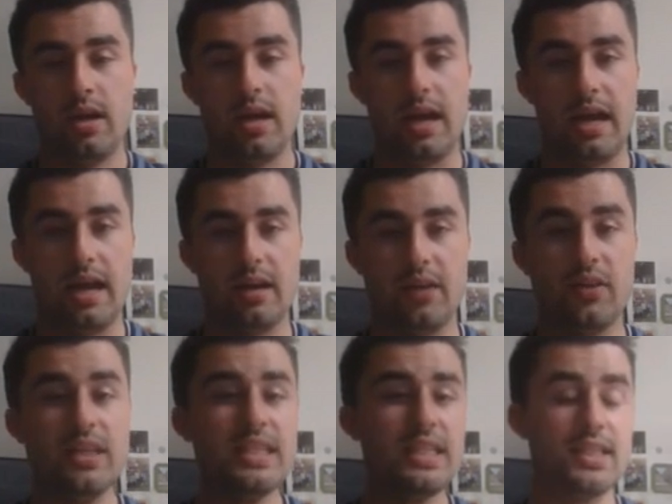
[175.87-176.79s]
And
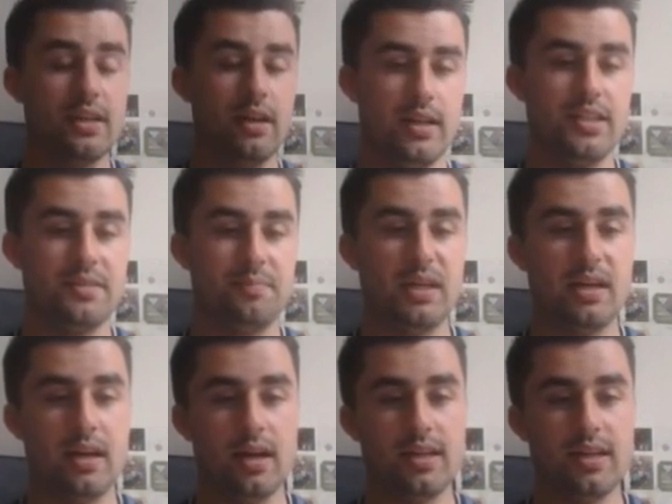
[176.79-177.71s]
this is nice
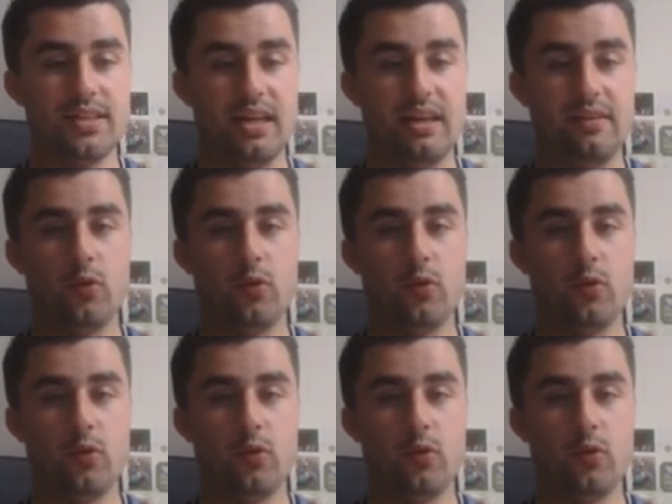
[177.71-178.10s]
because if